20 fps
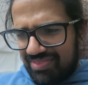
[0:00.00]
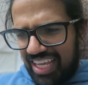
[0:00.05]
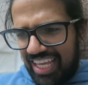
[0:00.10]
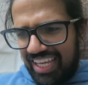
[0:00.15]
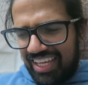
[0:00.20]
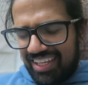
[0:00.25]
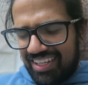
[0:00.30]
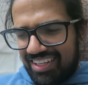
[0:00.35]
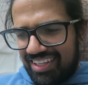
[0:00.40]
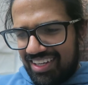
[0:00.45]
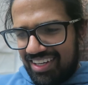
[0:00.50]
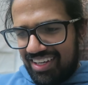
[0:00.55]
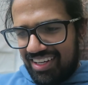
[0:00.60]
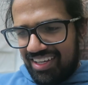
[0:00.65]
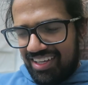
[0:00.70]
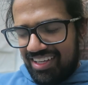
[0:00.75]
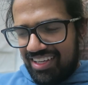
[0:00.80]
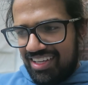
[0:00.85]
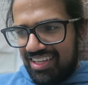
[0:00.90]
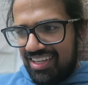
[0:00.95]
And
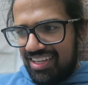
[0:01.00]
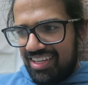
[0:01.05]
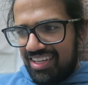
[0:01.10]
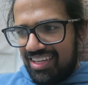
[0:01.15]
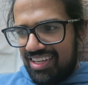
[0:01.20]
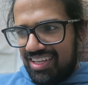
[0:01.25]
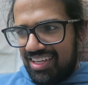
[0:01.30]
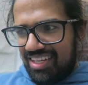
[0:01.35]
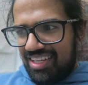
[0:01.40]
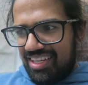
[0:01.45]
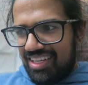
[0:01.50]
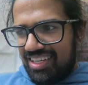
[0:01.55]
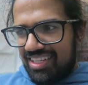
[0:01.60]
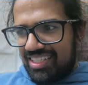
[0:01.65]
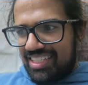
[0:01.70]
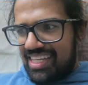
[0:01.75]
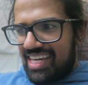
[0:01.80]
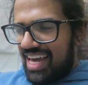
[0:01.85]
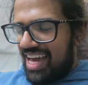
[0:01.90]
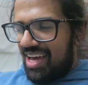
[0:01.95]

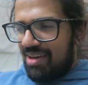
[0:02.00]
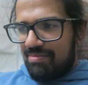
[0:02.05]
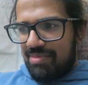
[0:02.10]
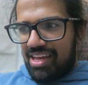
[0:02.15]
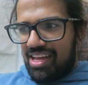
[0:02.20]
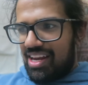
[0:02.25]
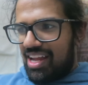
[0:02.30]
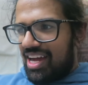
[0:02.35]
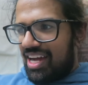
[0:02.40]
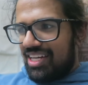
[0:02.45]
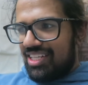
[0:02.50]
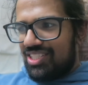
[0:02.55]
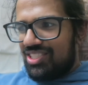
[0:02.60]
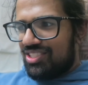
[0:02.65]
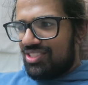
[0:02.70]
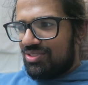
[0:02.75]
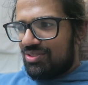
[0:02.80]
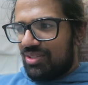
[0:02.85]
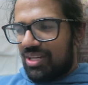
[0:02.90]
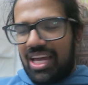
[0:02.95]
yeah, man, I
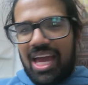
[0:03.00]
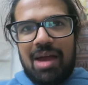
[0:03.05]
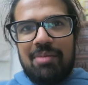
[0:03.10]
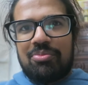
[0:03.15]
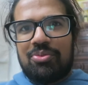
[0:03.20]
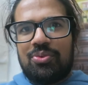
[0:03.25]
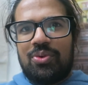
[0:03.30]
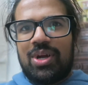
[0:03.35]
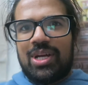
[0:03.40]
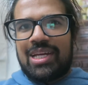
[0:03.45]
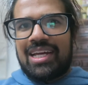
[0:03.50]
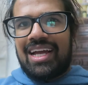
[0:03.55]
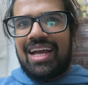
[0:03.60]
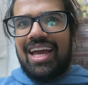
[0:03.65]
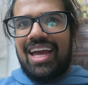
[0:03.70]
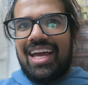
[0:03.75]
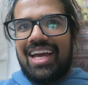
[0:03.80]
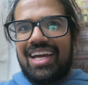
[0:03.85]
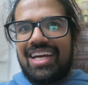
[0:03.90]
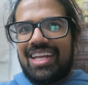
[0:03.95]
just kept
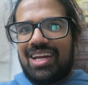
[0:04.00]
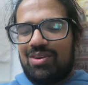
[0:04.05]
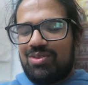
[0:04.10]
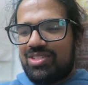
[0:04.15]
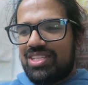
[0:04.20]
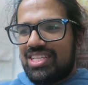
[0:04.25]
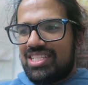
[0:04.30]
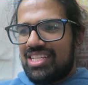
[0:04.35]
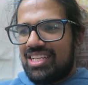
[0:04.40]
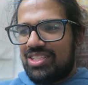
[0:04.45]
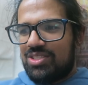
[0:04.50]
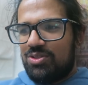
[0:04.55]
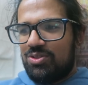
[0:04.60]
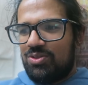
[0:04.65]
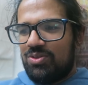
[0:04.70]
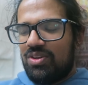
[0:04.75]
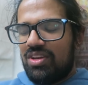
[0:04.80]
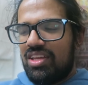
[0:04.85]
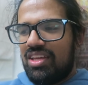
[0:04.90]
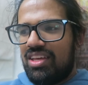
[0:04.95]
running, and I was listening
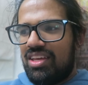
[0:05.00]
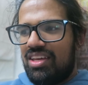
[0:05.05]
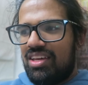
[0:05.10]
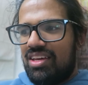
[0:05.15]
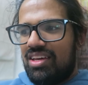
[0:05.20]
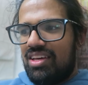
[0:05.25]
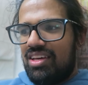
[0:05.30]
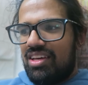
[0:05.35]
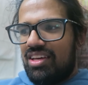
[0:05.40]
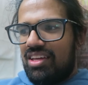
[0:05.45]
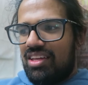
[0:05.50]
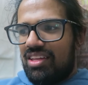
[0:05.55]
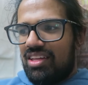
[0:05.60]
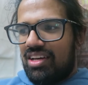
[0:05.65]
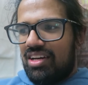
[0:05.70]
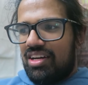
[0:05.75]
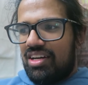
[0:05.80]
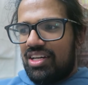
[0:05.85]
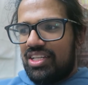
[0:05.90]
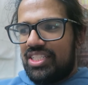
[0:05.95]
to
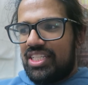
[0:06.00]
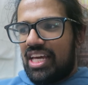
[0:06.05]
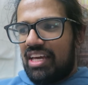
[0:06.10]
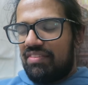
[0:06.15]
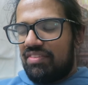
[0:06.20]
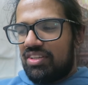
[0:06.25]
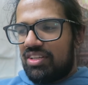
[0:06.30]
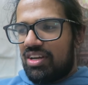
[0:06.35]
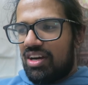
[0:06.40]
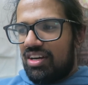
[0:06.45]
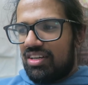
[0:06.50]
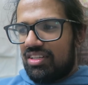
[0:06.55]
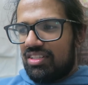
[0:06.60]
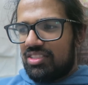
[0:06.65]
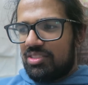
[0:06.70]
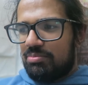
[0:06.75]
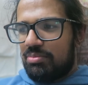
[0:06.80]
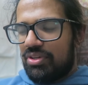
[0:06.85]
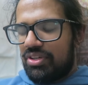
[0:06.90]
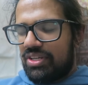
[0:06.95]
David
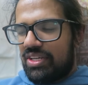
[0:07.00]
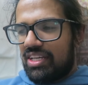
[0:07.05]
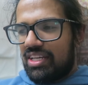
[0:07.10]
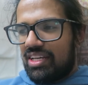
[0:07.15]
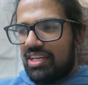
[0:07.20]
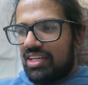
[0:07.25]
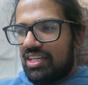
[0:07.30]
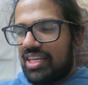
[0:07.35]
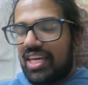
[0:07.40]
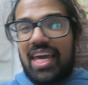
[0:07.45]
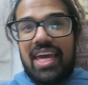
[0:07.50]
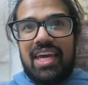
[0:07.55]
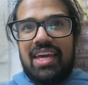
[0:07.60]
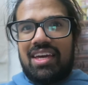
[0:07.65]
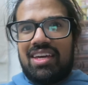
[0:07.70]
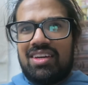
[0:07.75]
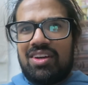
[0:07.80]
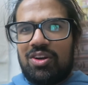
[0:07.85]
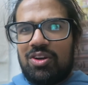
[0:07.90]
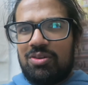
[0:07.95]
Goggins' book
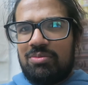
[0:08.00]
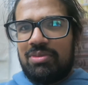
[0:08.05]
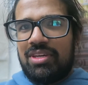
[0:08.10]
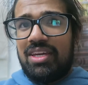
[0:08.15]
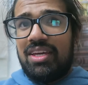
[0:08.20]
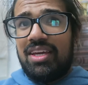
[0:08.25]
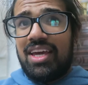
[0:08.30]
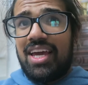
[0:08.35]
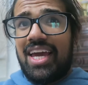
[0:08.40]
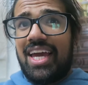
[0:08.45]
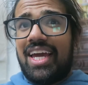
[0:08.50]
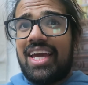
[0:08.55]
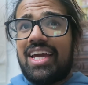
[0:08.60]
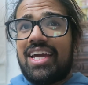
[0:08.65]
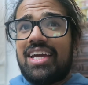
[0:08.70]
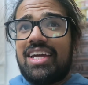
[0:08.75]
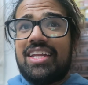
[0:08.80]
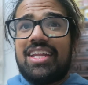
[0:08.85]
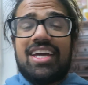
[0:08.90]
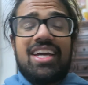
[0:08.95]
Can't Hurt Me,
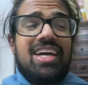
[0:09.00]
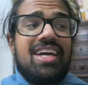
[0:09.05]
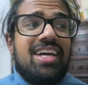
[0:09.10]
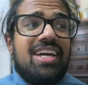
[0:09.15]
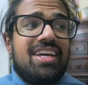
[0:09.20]
and